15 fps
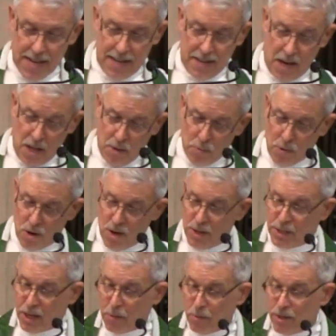In other
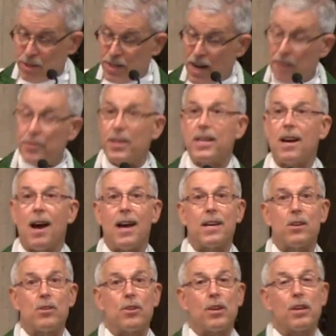words, there was nothing I
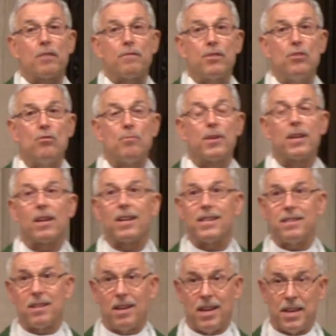could have
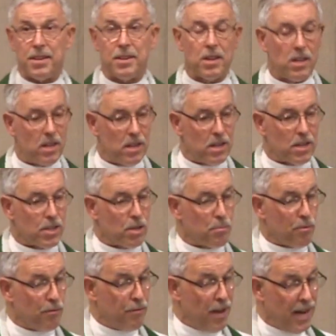humanly done to
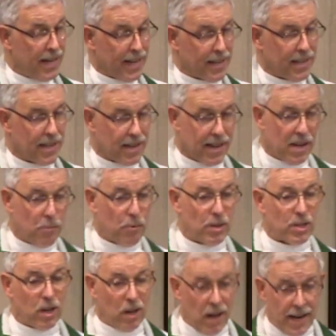prevent it. It
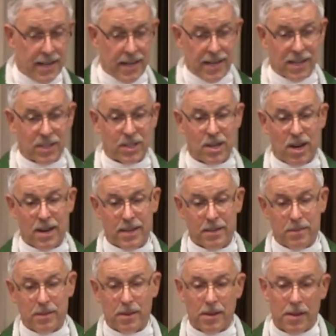was a lightning strike.
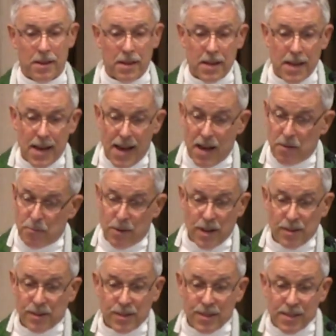And
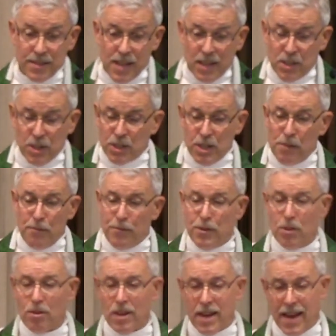that just
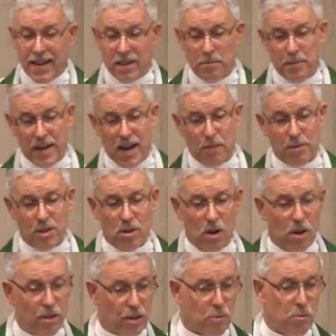infuriated me. I
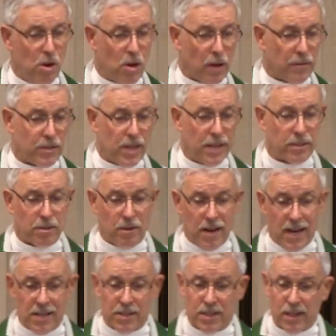recall the quote of Saint
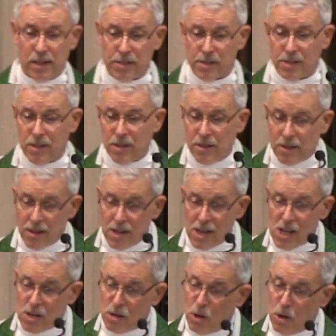Thérèse de Lisieux,
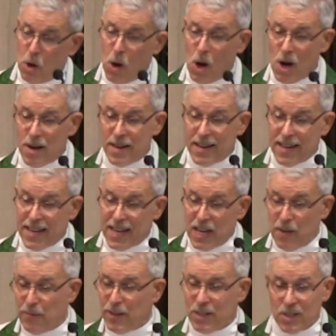"Lord,
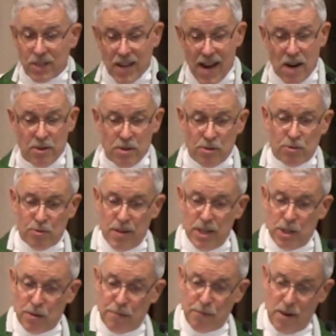if this is how you
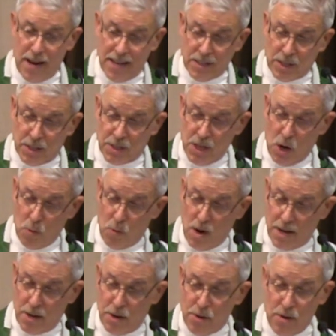treat your friends, it's no
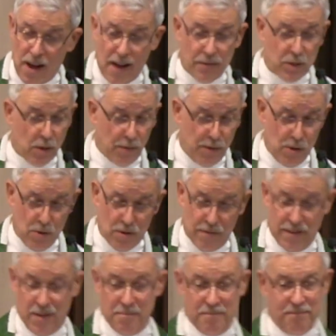wonder you have so few of
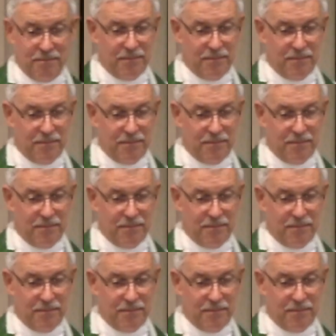them."